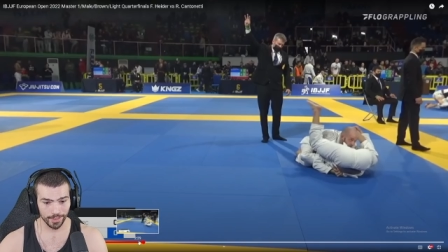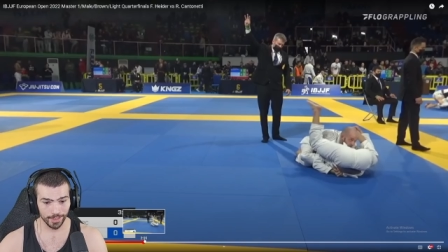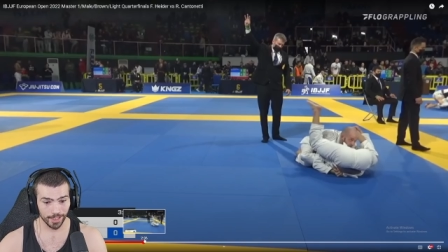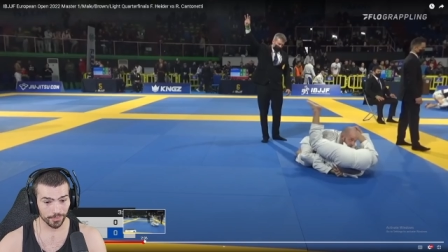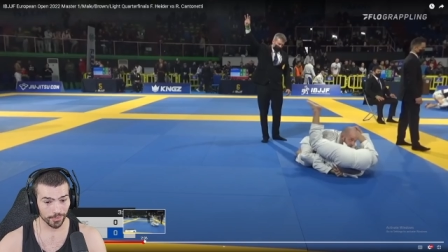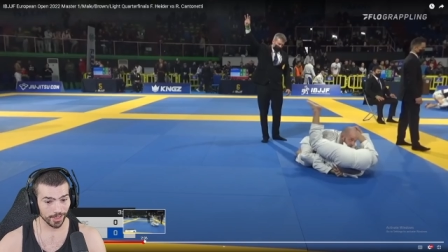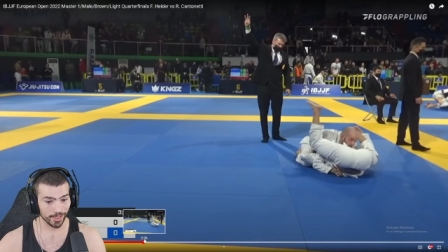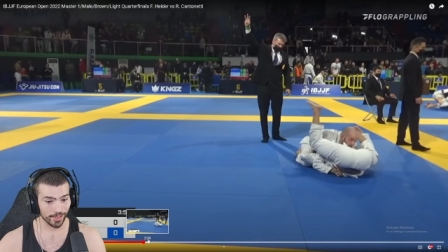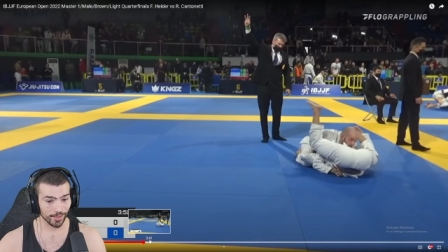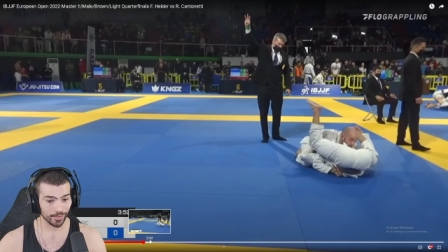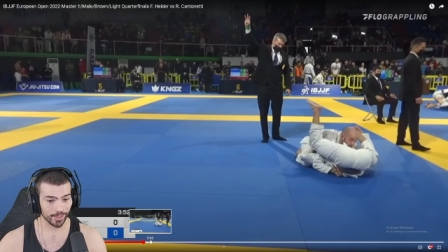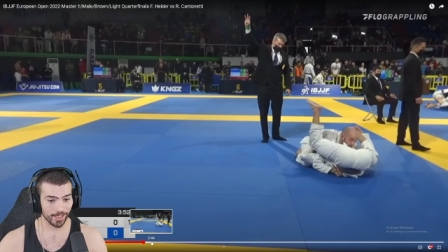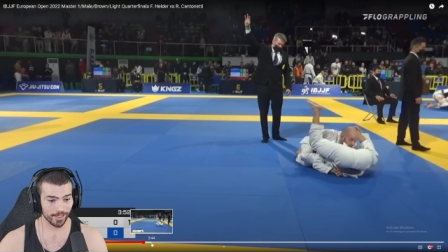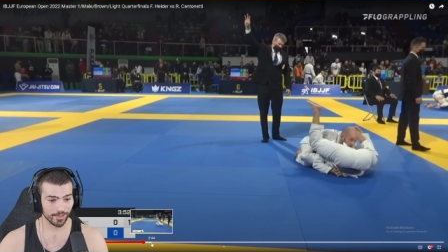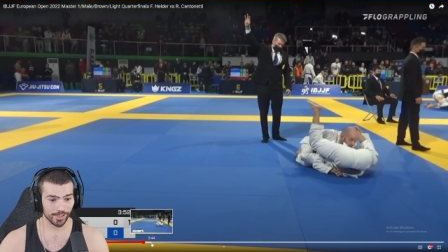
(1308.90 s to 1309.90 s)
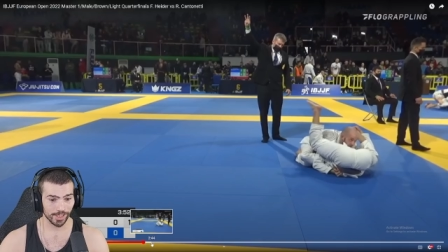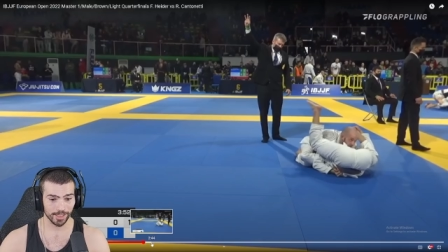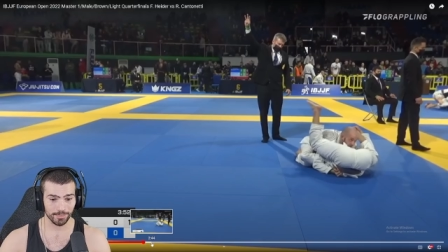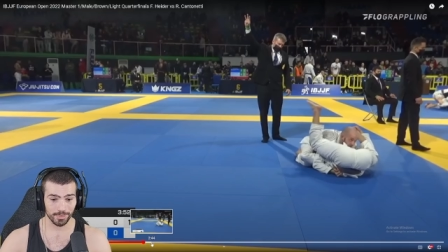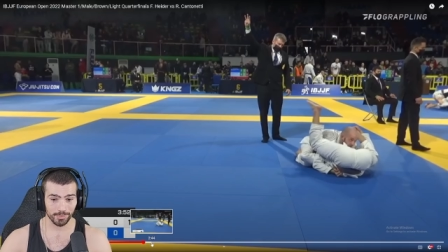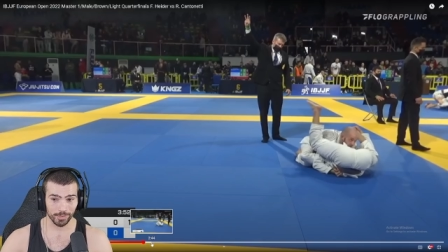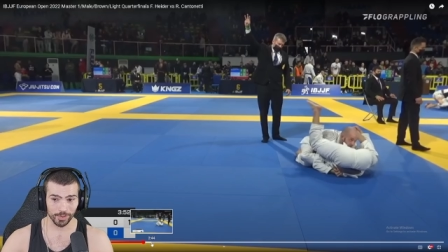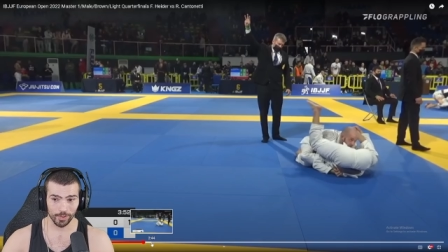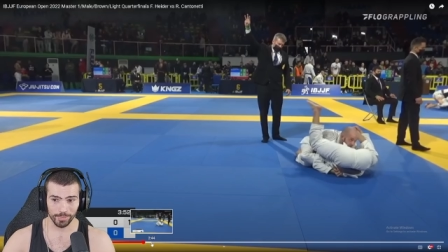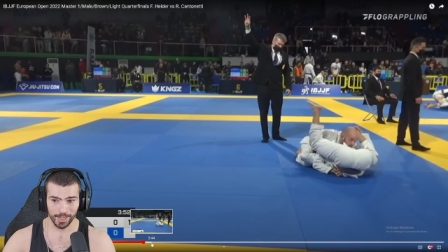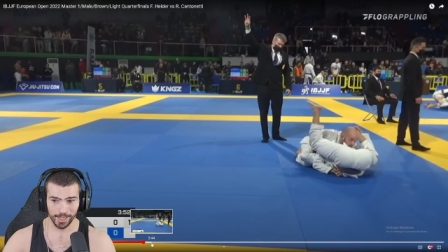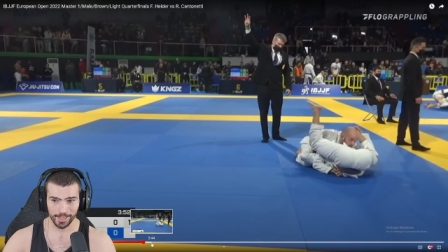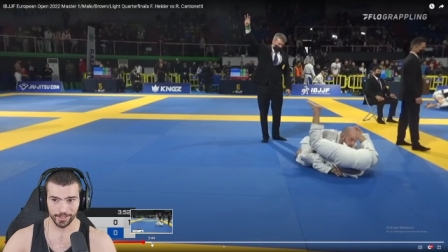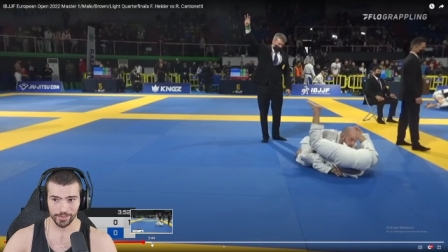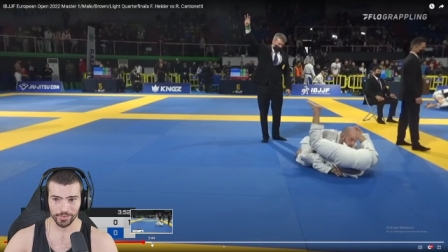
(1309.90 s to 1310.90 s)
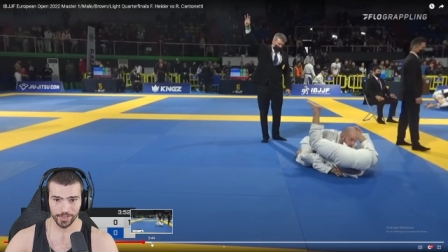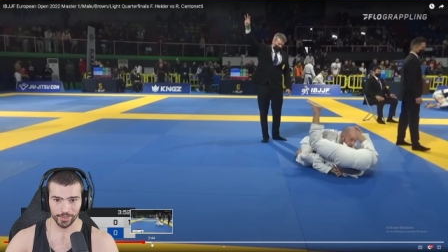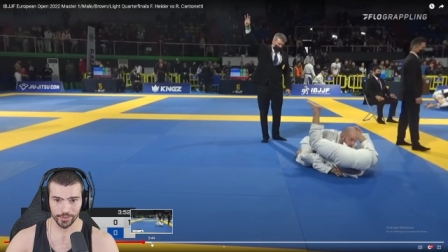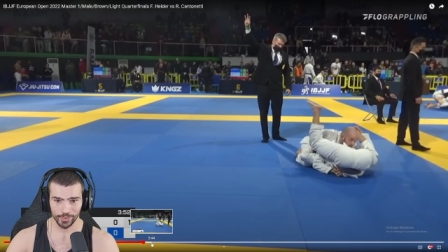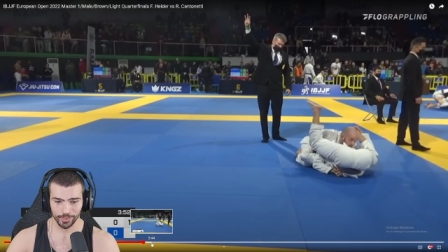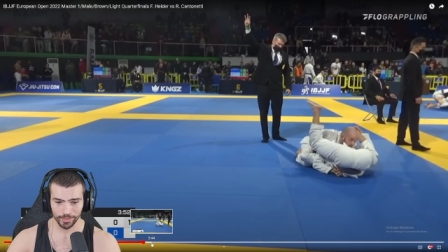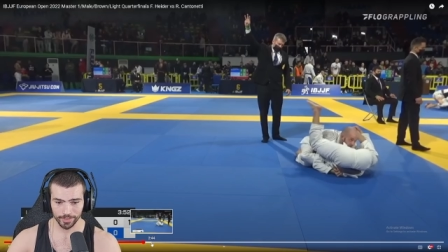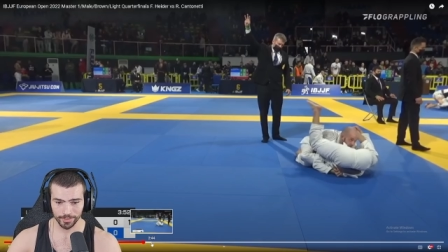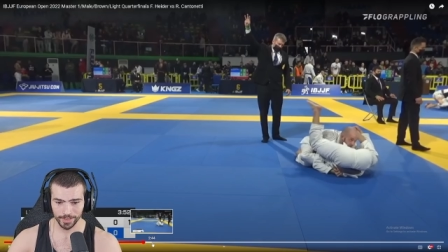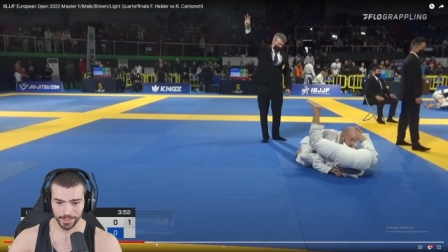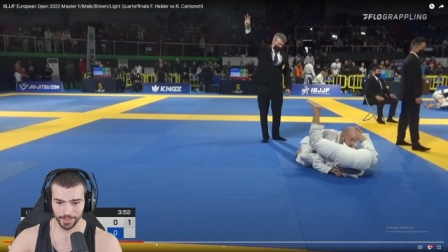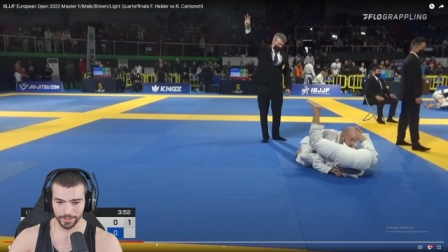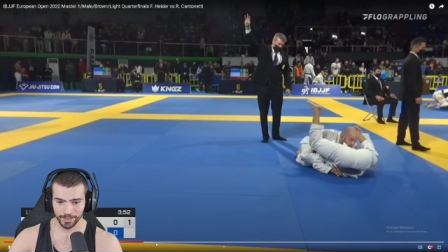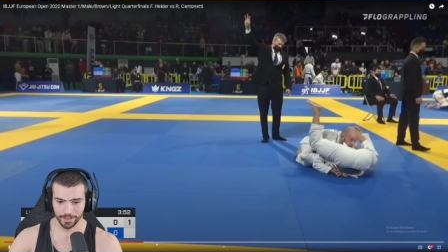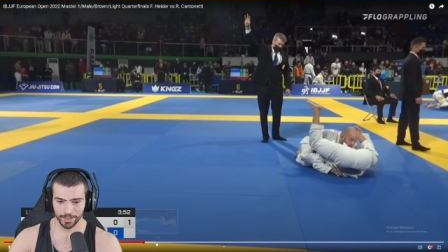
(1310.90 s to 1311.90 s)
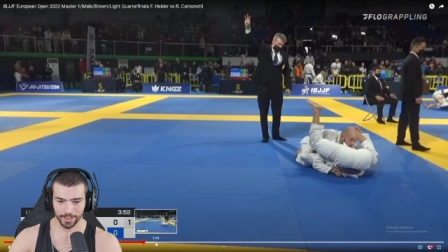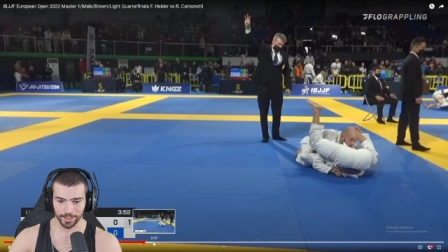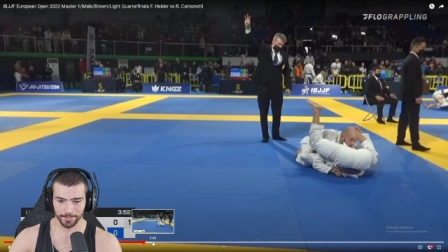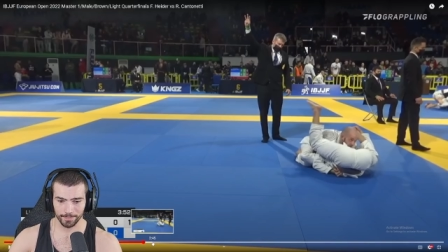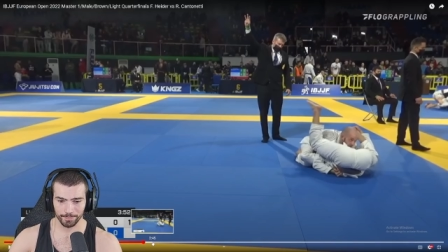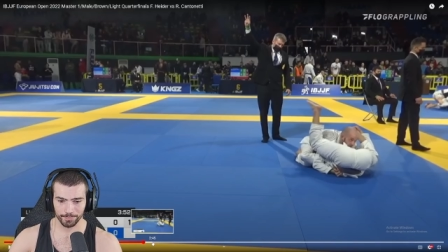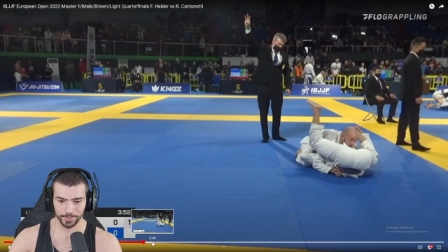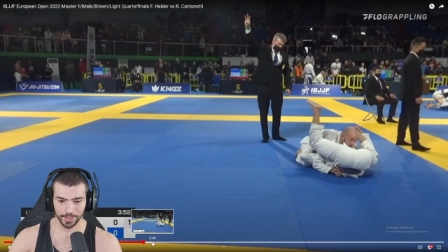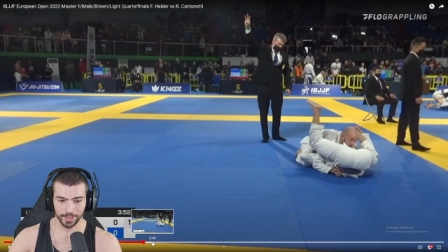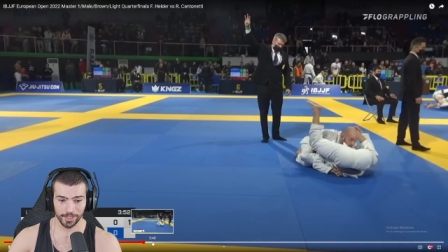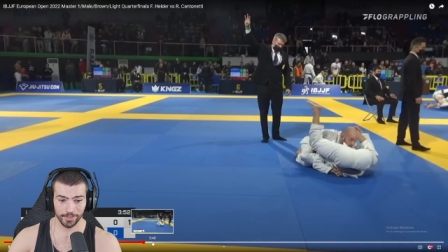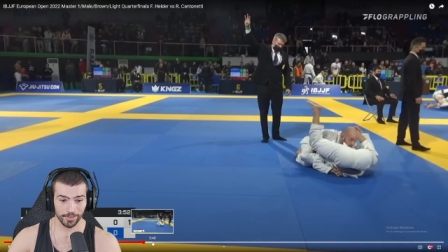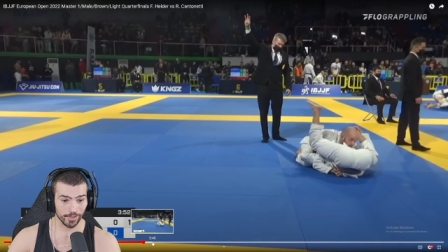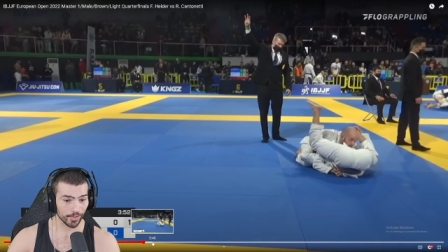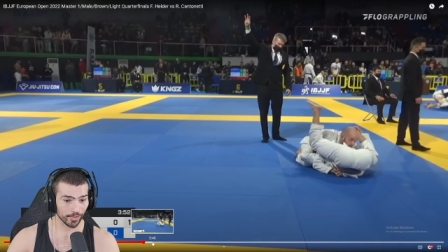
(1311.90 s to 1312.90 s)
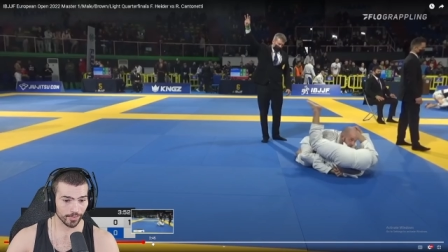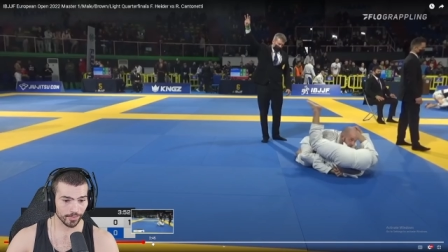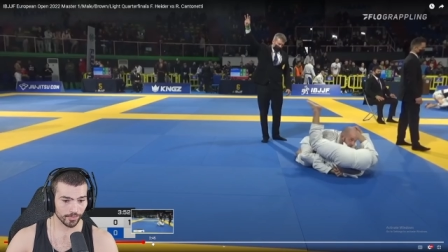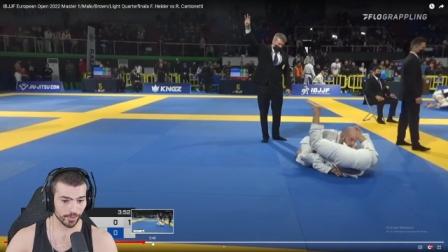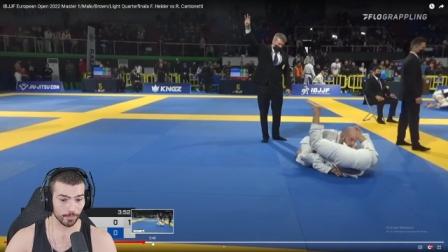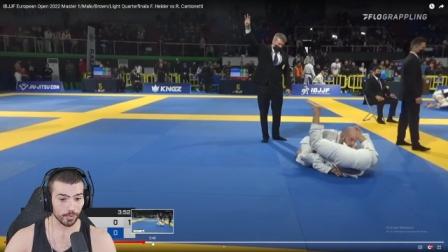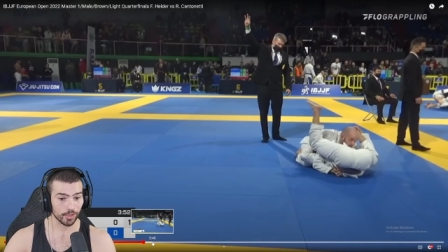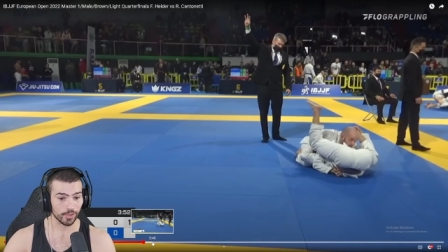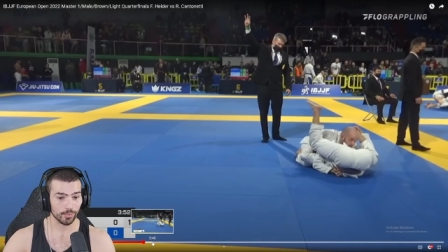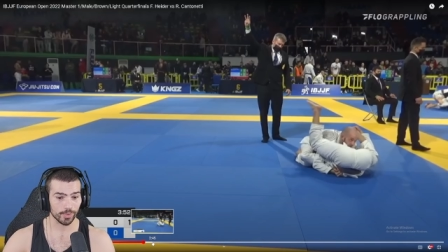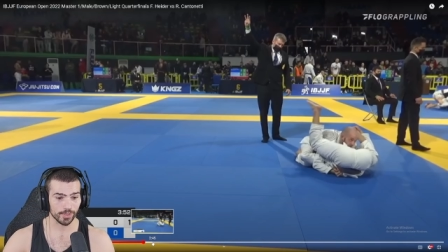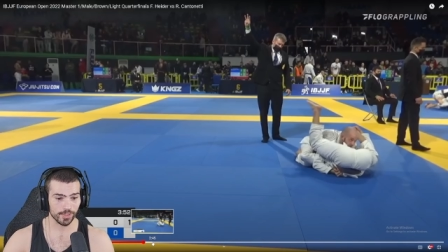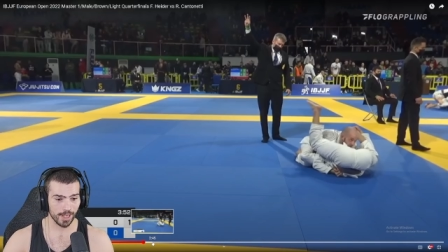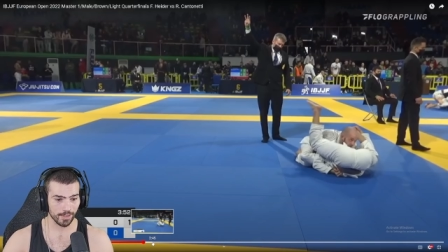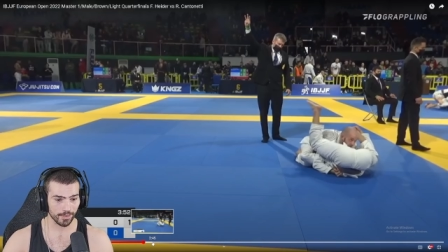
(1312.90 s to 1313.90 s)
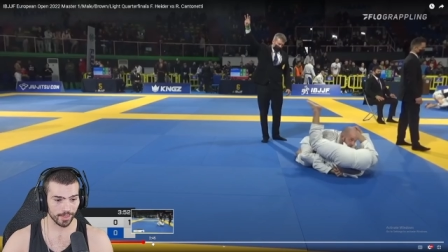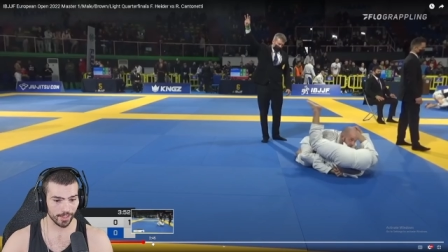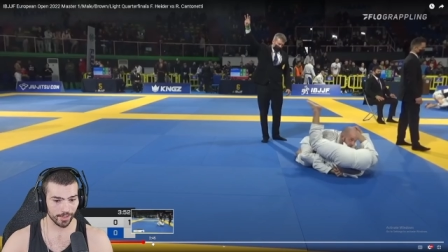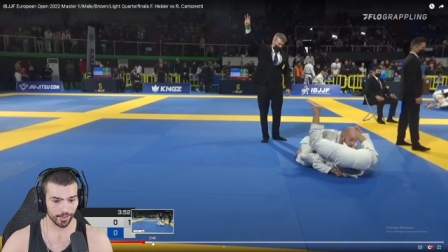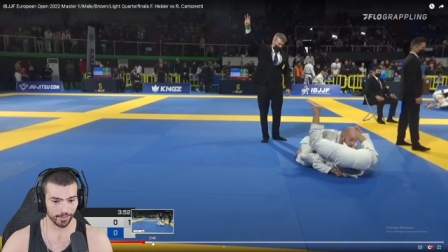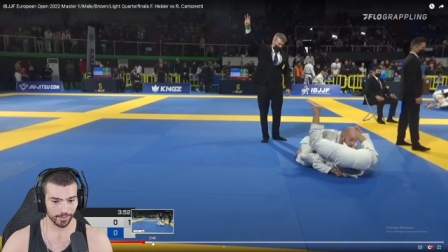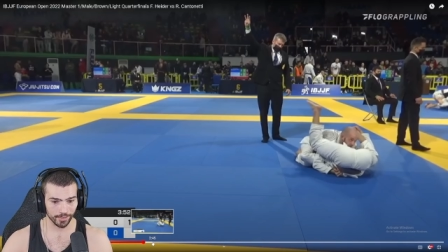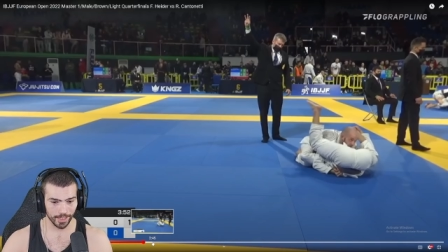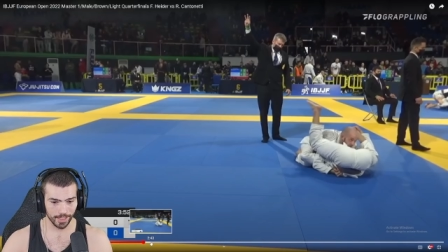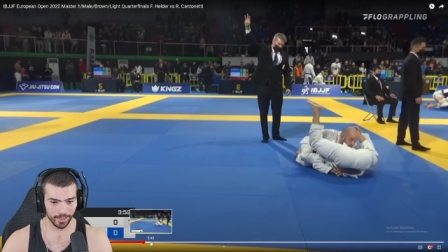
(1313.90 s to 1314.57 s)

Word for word: I really don't like telling people go buy an instructional, um, but there are some good ones out there, okay?